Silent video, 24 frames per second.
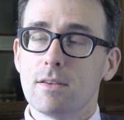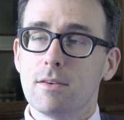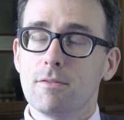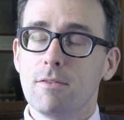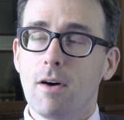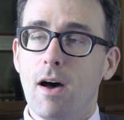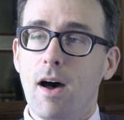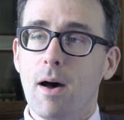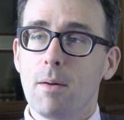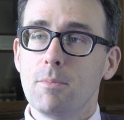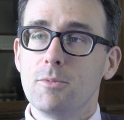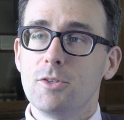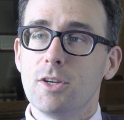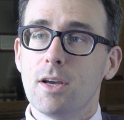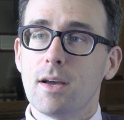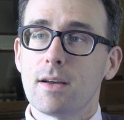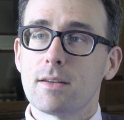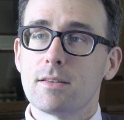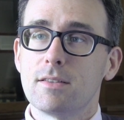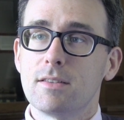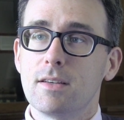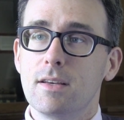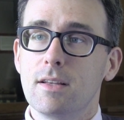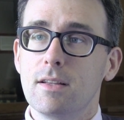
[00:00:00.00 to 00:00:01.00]
of
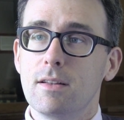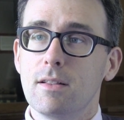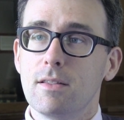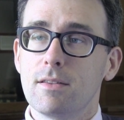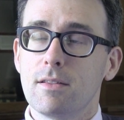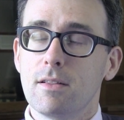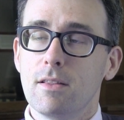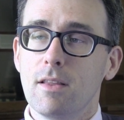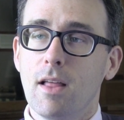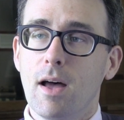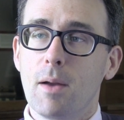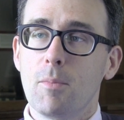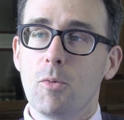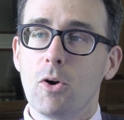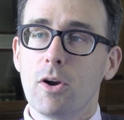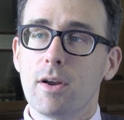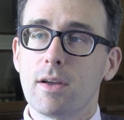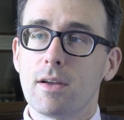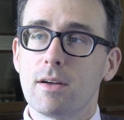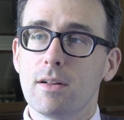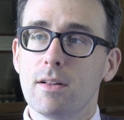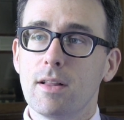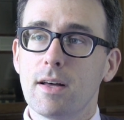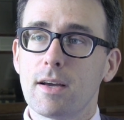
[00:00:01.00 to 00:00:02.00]
objects in
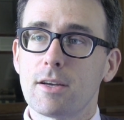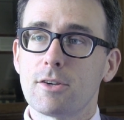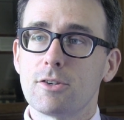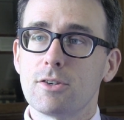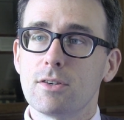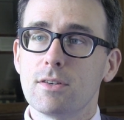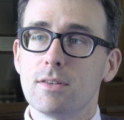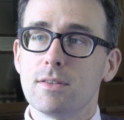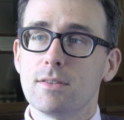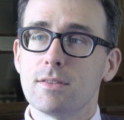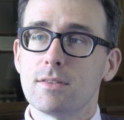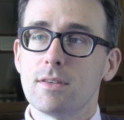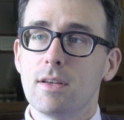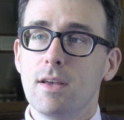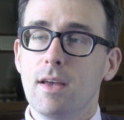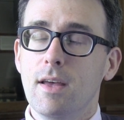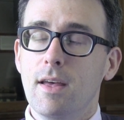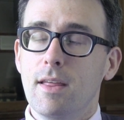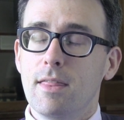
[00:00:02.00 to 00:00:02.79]
library collections